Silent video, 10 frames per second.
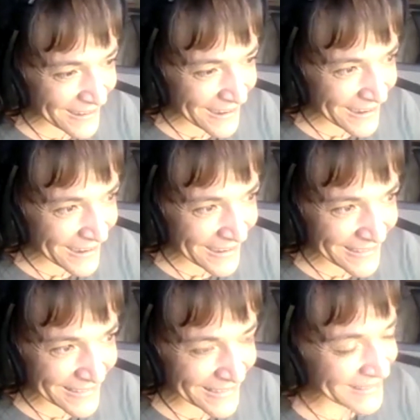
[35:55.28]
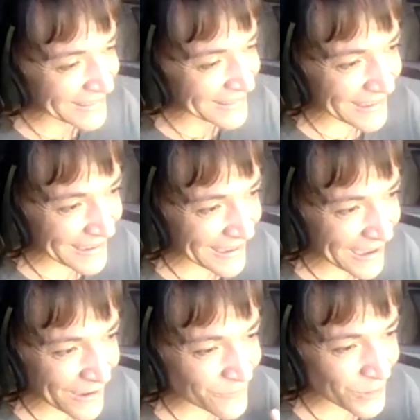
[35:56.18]
I,
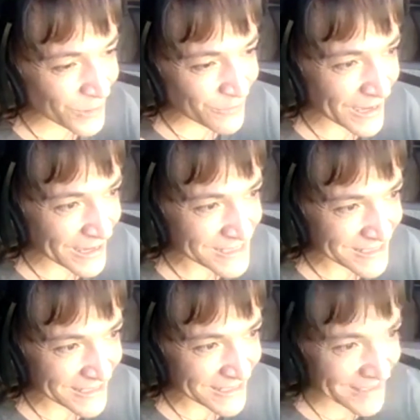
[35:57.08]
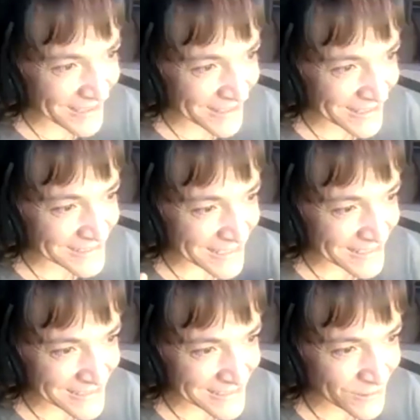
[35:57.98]
I'm very compassionate, and I
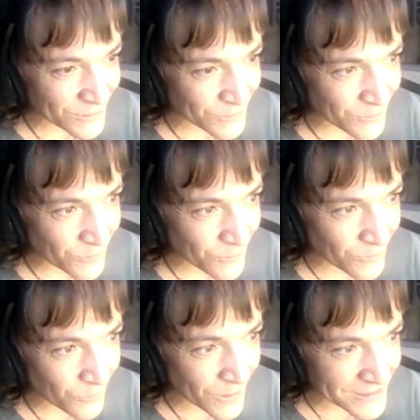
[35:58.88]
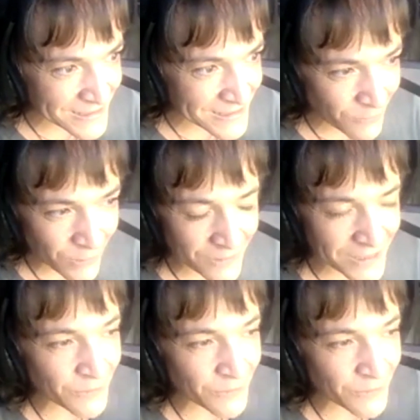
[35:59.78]
tend to want to say, well, tell me